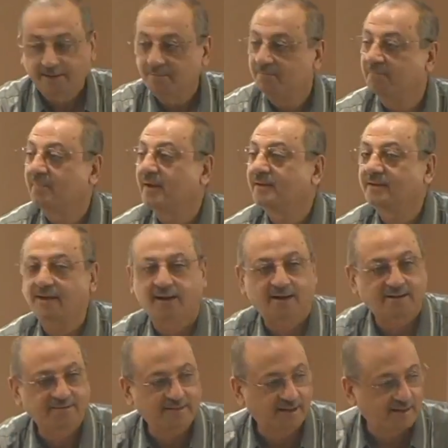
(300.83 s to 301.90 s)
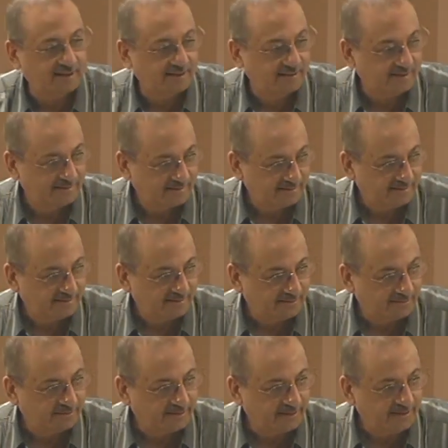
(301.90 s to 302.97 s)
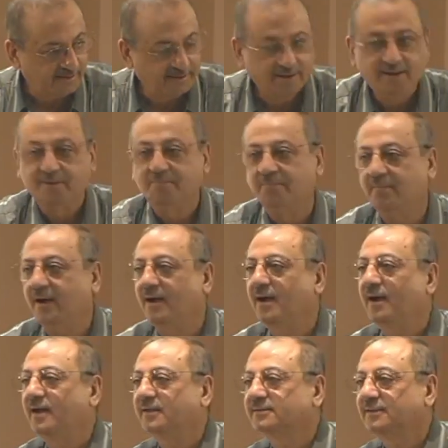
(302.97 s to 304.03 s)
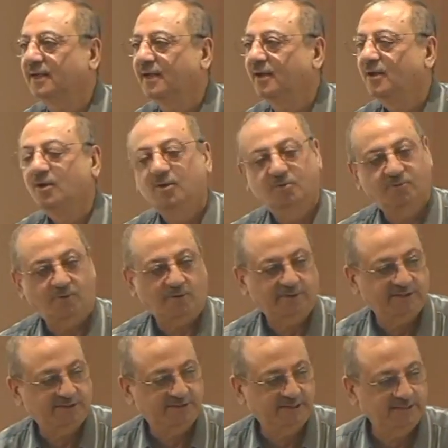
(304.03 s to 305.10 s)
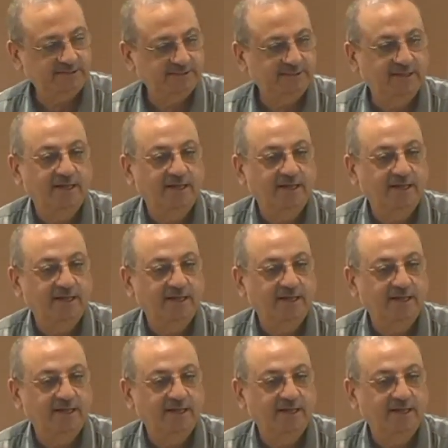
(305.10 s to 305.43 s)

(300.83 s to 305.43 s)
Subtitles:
Man haza. Okay? Ma haza, what is this?